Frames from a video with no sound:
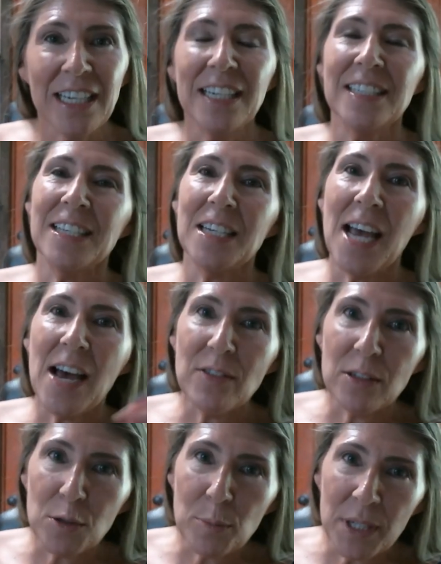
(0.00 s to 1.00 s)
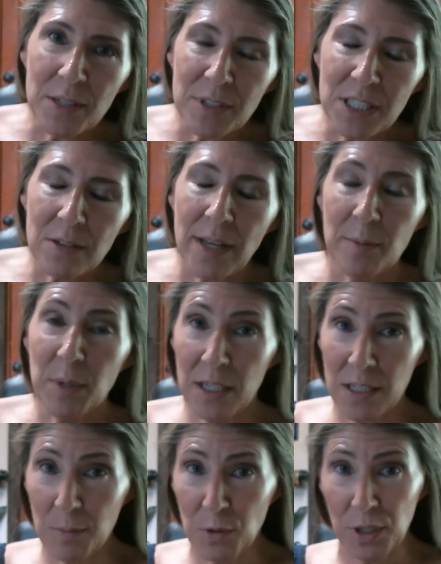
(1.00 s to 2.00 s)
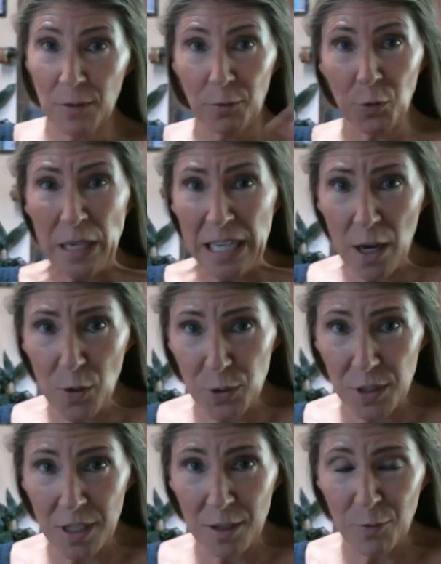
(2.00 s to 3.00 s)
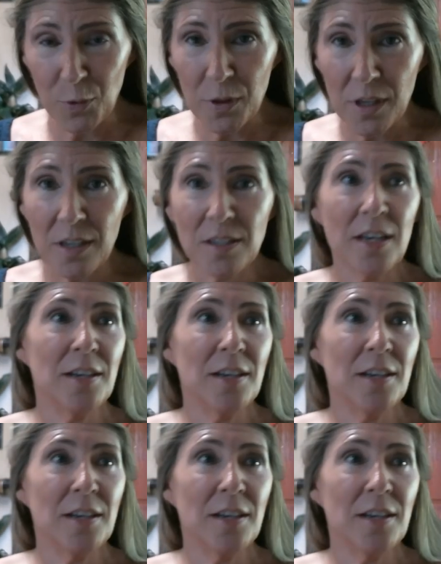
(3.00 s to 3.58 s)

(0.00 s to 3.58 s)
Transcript: it's going to have a little bit of a delay because I'm using free hosting for this.